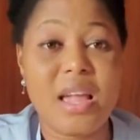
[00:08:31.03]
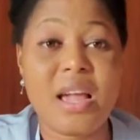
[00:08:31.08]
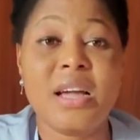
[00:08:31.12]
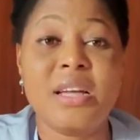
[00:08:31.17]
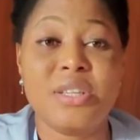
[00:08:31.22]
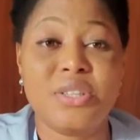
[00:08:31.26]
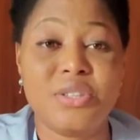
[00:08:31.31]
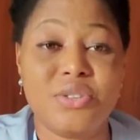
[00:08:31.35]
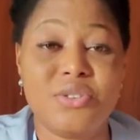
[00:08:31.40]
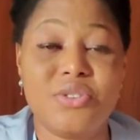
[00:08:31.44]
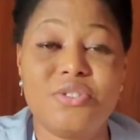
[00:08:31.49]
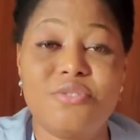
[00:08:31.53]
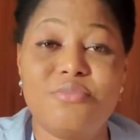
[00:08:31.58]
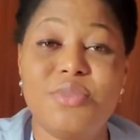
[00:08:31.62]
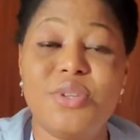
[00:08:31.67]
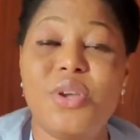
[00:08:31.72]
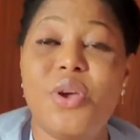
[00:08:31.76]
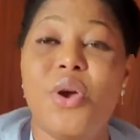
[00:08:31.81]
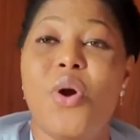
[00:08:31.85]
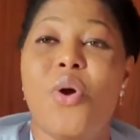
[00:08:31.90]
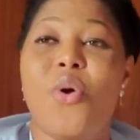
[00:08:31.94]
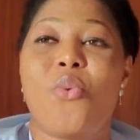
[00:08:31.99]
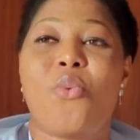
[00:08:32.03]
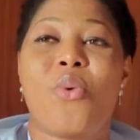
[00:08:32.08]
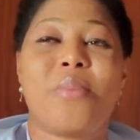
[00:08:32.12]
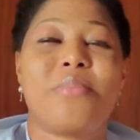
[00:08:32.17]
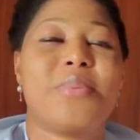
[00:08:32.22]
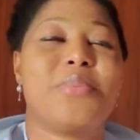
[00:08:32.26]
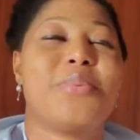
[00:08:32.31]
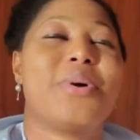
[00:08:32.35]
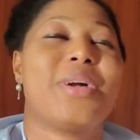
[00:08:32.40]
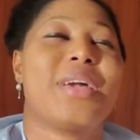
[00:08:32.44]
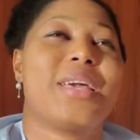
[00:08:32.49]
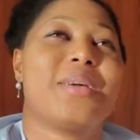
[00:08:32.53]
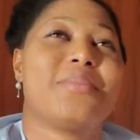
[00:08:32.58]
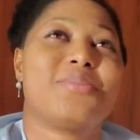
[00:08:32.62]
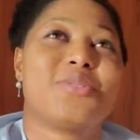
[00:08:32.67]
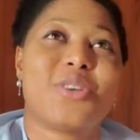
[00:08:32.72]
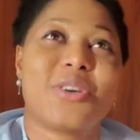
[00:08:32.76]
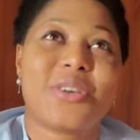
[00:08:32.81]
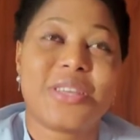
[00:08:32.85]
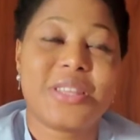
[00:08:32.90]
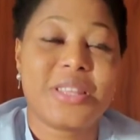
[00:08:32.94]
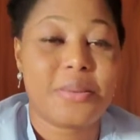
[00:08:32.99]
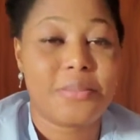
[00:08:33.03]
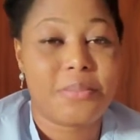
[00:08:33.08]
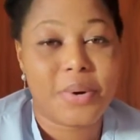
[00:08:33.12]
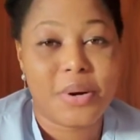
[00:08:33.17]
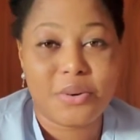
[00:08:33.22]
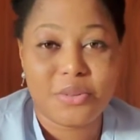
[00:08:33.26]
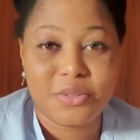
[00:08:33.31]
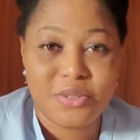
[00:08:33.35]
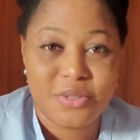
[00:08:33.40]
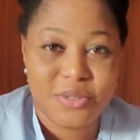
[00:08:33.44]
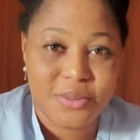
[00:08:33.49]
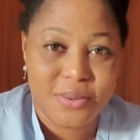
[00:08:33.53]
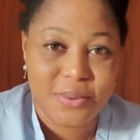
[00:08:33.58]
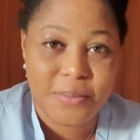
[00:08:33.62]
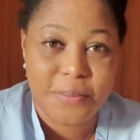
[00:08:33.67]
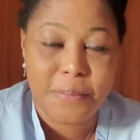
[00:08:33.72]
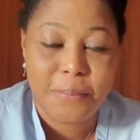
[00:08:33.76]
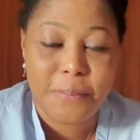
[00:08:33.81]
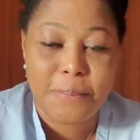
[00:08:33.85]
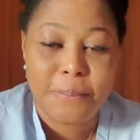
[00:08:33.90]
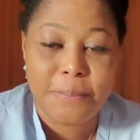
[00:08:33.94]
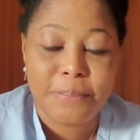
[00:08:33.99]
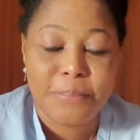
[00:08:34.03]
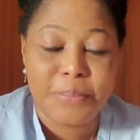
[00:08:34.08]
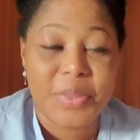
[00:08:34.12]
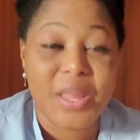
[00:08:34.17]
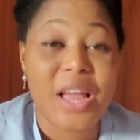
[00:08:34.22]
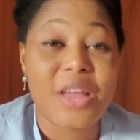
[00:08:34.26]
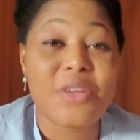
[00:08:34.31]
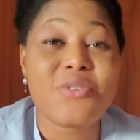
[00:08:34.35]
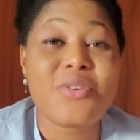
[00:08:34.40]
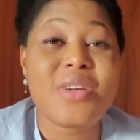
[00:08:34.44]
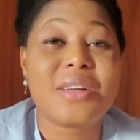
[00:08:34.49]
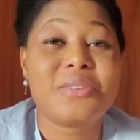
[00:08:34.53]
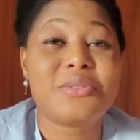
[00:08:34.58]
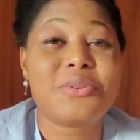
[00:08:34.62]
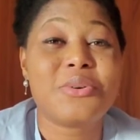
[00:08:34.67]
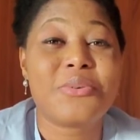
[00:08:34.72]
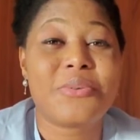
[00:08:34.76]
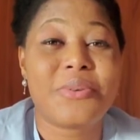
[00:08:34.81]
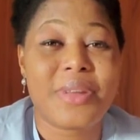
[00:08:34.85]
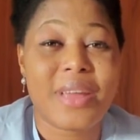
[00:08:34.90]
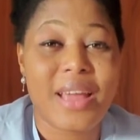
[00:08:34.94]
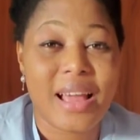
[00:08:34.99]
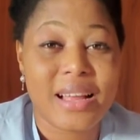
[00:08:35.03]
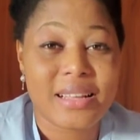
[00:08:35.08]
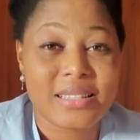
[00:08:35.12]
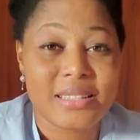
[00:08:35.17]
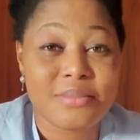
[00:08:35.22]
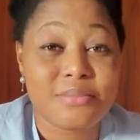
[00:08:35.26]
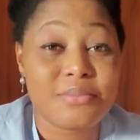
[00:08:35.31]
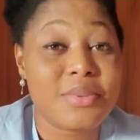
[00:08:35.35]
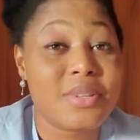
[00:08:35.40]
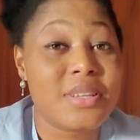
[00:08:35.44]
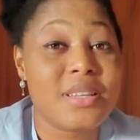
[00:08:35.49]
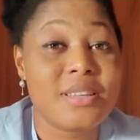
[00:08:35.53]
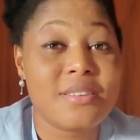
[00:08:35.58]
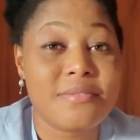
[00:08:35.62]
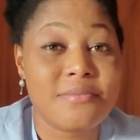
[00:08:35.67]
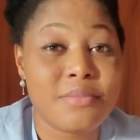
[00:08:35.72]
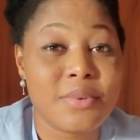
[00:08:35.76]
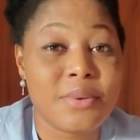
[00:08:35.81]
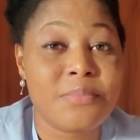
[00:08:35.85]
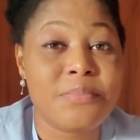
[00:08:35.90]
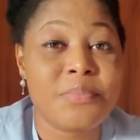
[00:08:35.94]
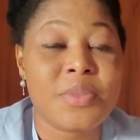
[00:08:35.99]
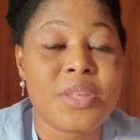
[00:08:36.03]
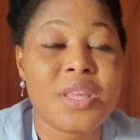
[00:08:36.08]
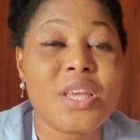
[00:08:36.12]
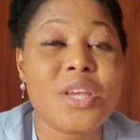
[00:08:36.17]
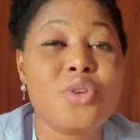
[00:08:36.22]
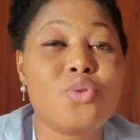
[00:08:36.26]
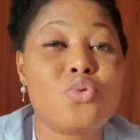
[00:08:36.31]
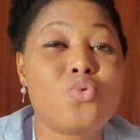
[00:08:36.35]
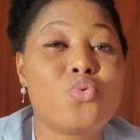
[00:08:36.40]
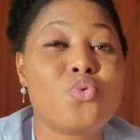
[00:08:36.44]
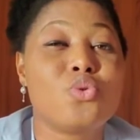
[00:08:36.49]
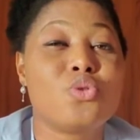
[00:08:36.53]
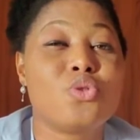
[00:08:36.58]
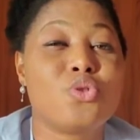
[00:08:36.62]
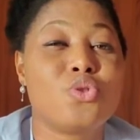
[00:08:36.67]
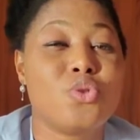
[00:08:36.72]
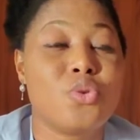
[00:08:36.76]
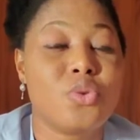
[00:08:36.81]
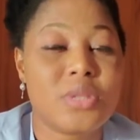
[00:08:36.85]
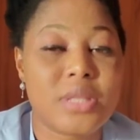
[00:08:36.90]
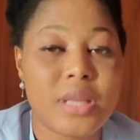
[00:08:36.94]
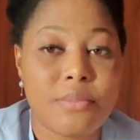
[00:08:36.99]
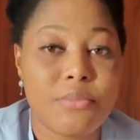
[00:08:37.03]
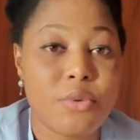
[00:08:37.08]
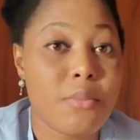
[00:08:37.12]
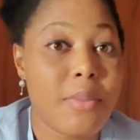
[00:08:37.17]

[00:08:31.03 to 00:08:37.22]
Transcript: Excuse me. When people keep talking about you and you are not reacting, believe me, it will show them.